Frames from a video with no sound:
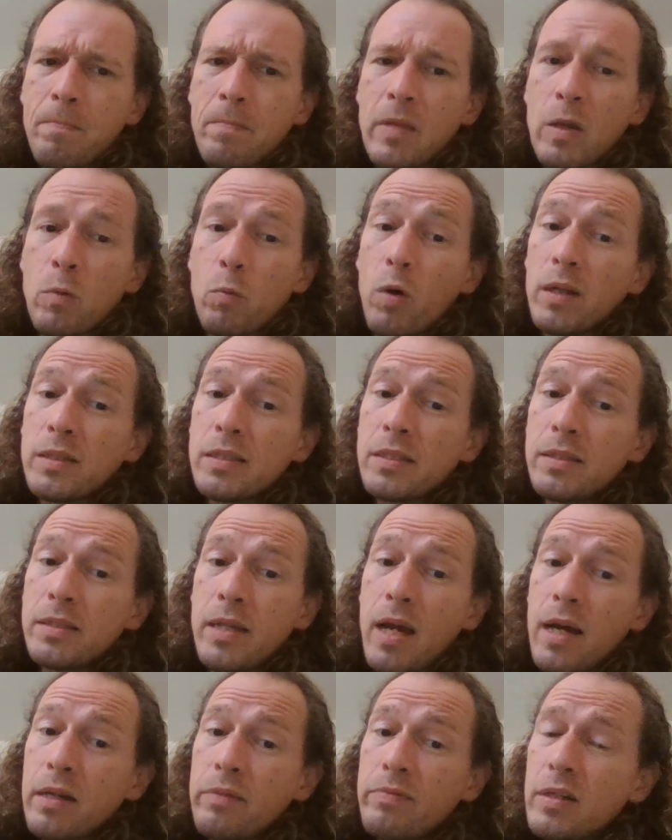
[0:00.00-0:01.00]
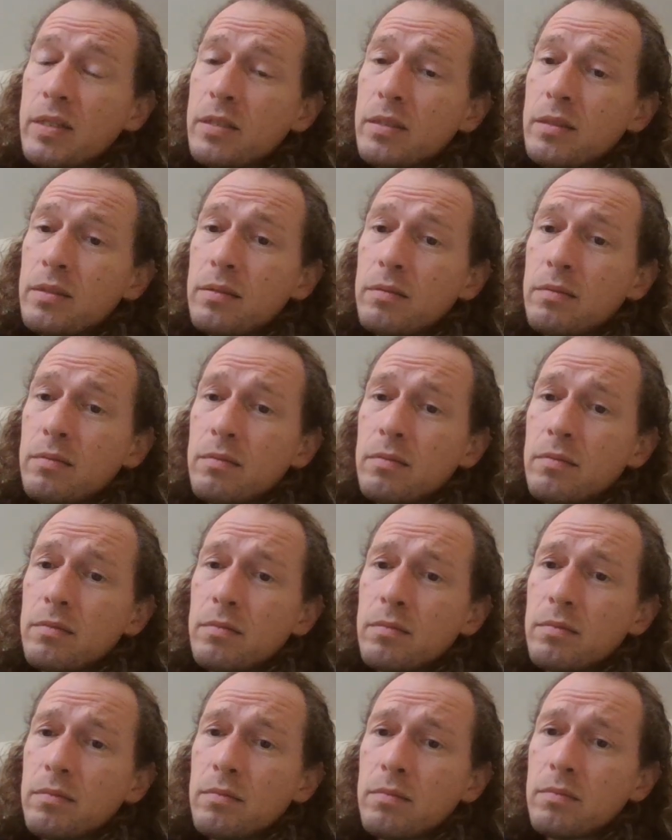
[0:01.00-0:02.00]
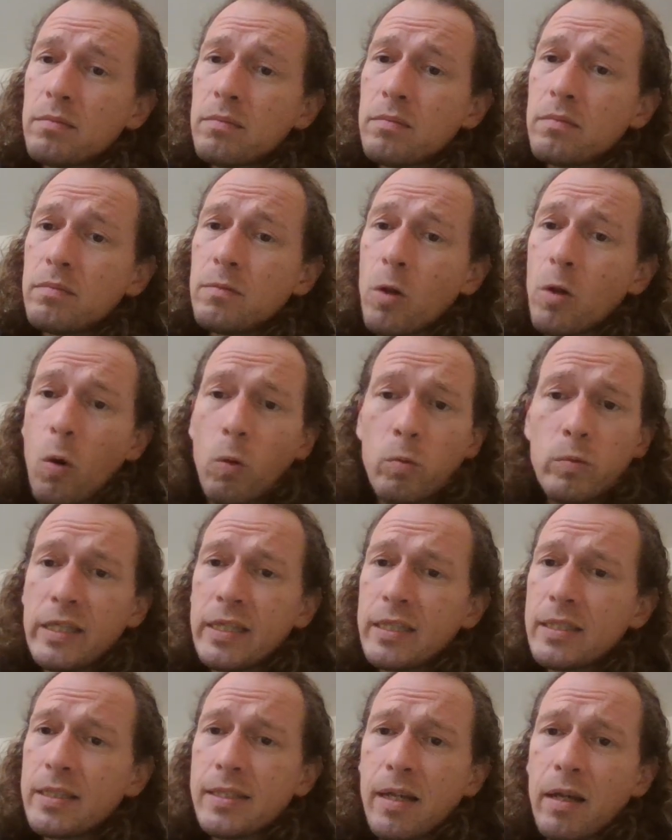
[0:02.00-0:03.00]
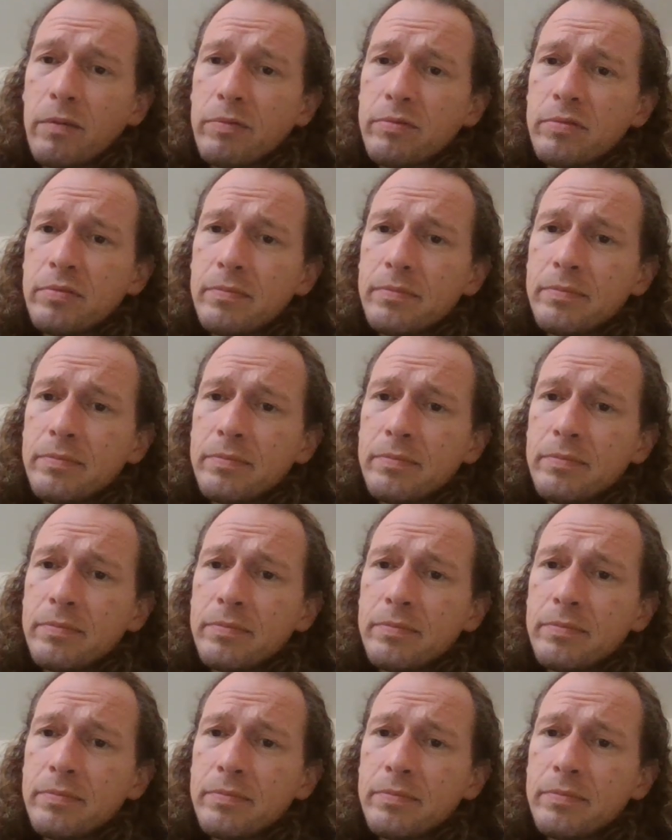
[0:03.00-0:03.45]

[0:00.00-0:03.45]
It wants none of us, only itself.